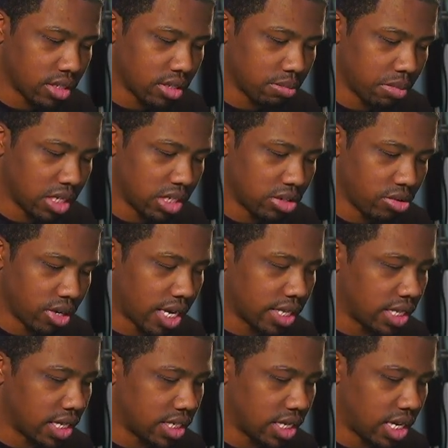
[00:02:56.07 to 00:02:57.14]
Make sure you got
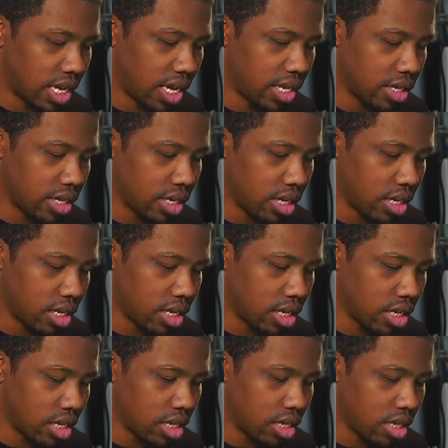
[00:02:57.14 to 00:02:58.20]
that slant.
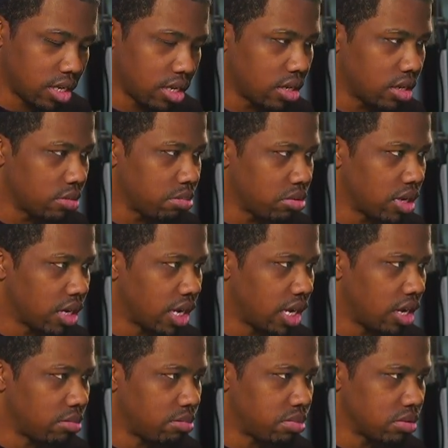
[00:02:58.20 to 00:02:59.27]
Pull
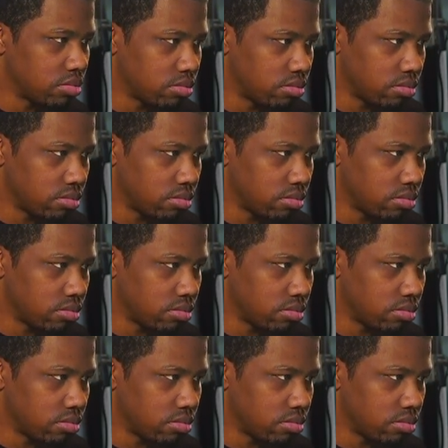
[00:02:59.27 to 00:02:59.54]
down, boom.